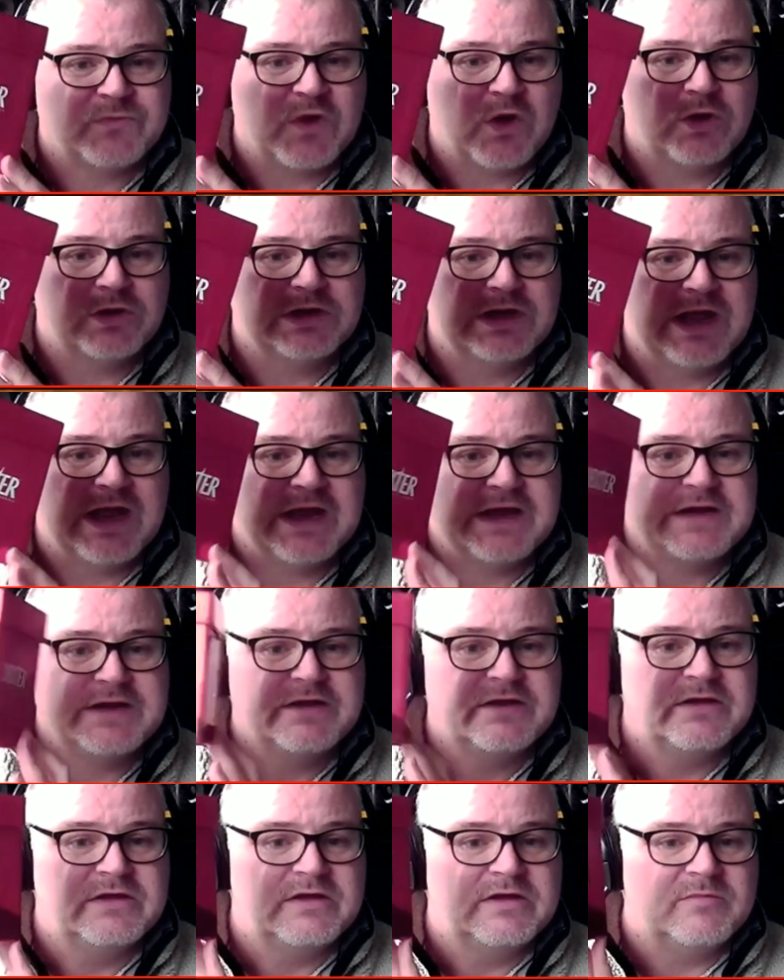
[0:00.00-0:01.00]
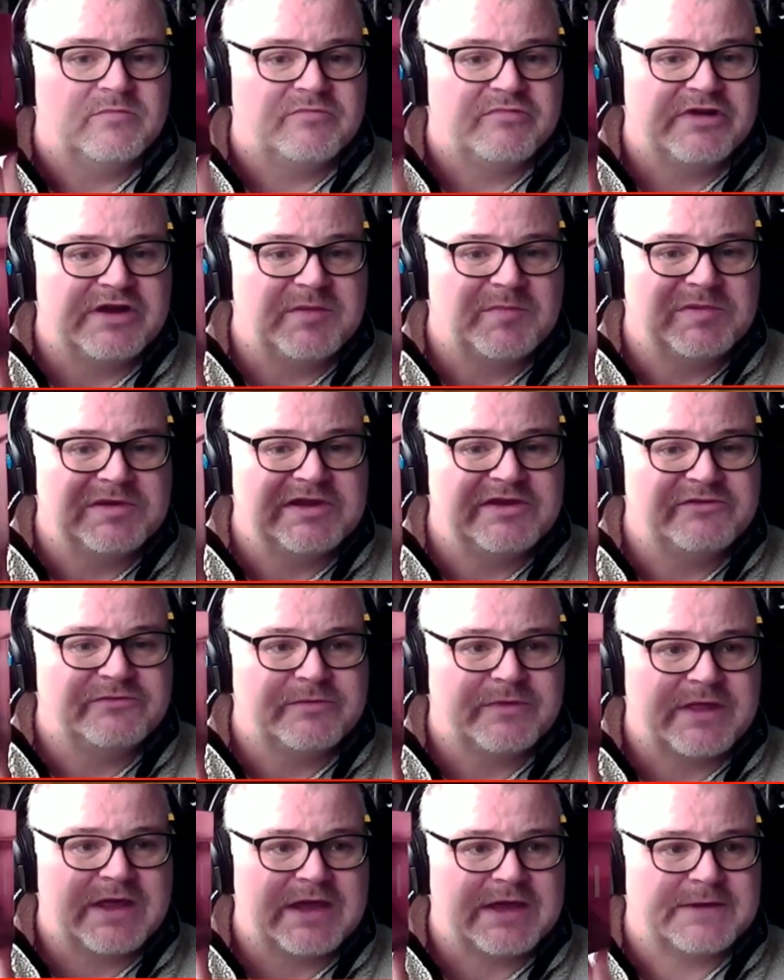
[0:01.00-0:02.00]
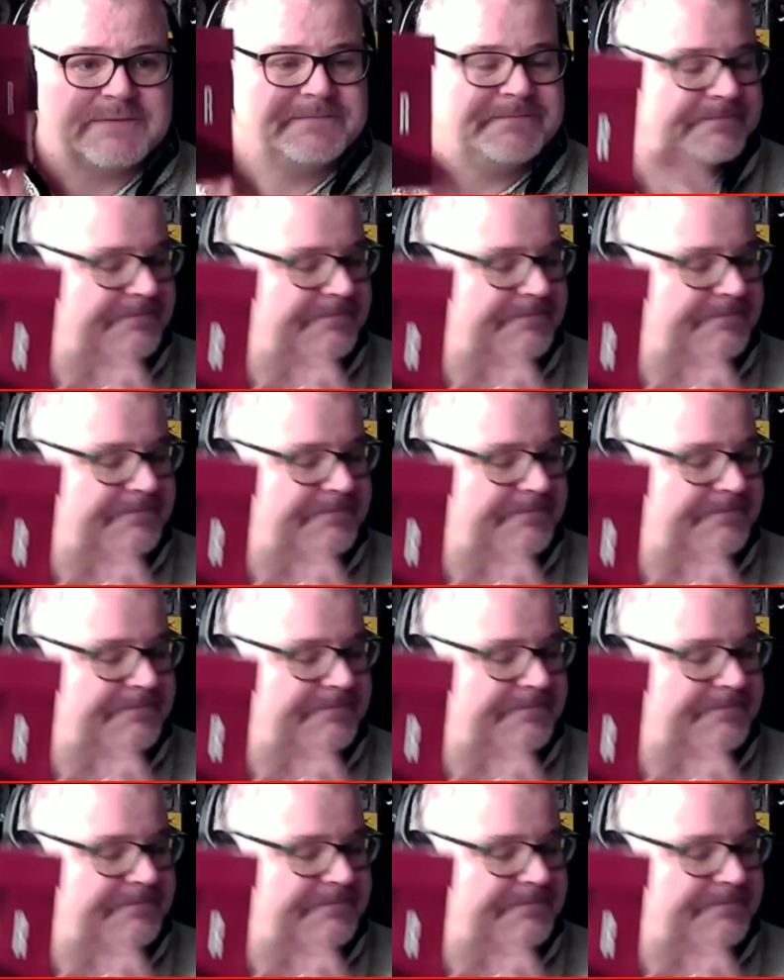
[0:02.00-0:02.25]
online. Pretty pleased with that.